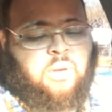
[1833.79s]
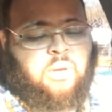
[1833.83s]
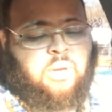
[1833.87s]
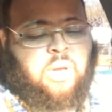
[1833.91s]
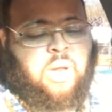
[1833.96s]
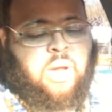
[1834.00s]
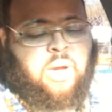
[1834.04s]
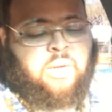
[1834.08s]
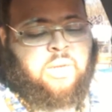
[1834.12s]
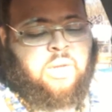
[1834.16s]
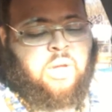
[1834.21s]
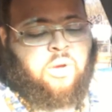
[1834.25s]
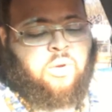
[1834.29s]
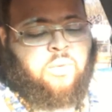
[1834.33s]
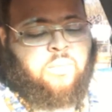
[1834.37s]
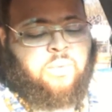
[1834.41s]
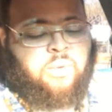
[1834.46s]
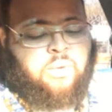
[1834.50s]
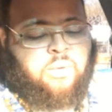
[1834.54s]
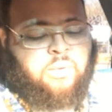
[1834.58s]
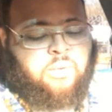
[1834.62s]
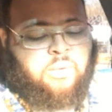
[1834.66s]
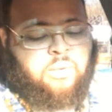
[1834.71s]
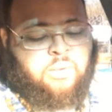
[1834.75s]
there's hope,
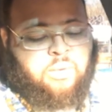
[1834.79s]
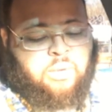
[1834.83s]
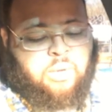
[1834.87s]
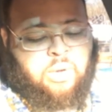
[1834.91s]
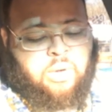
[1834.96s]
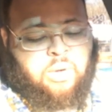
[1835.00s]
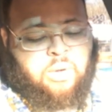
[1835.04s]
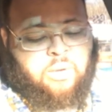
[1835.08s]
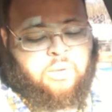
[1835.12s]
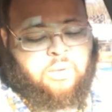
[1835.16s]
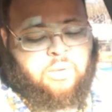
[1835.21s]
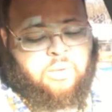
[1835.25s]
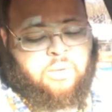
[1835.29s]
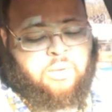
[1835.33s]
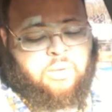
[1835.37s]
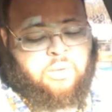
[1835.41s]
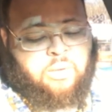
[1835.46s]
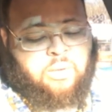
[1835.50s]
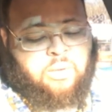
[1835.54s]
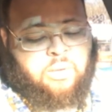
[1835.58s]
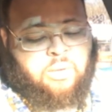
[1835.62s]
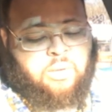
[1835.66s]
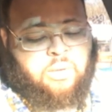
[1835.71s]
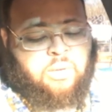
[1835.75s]
you know.
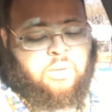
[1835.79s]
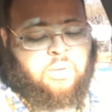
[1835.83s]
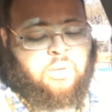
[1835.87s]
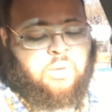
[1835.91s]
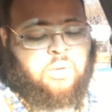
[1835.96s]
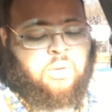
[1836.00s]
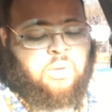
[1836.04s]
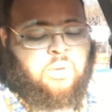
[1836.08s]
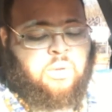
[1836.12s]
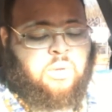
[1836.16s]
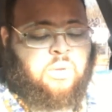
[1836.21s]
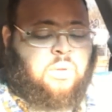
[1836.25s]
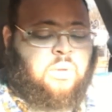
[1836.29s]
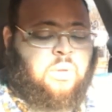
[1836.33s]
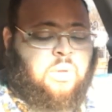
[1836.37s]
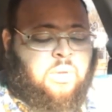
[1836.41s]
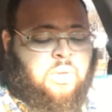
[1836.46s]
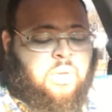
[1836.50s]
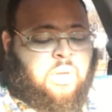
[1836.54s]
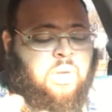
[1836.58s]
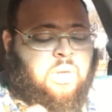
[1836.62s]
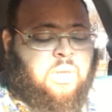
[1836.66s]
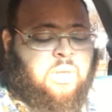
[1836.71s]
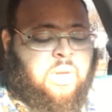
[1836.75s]
It's
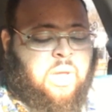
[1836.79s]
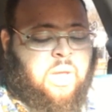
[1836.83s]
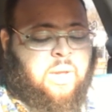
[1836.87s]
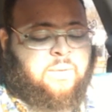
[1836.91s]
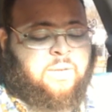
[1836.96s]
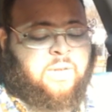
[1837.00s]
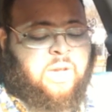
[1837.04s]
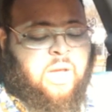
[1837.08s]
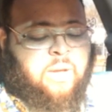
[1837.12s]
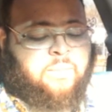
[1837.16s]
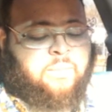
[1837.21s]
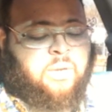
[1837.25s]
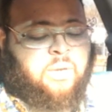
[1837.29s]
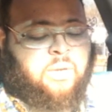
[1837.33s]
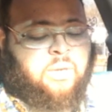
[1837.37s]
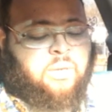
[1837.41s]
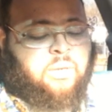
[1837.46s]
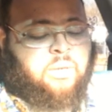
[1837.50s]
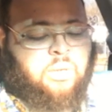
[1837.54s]
in the same chapter.